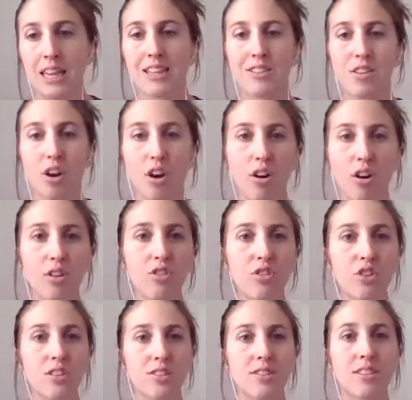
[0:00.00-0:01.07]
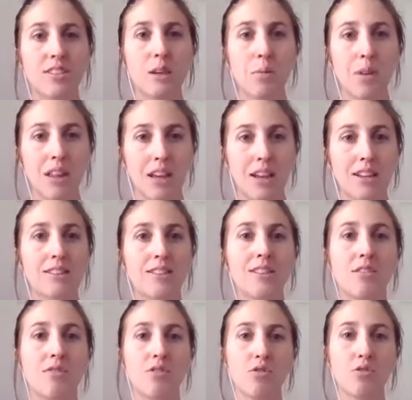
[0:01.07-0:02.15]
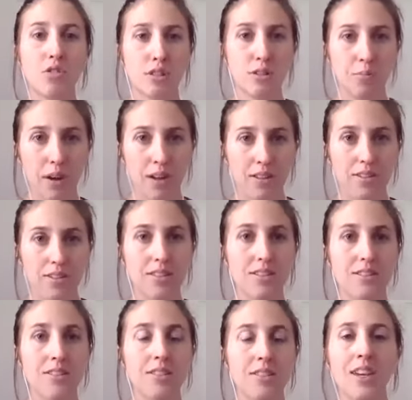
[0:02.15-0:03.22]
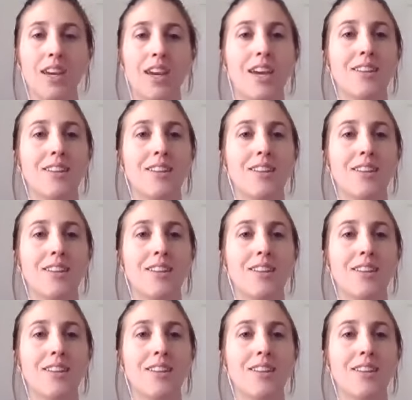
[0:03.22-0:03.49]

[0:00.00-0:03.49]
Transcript: this all just stimulates different responses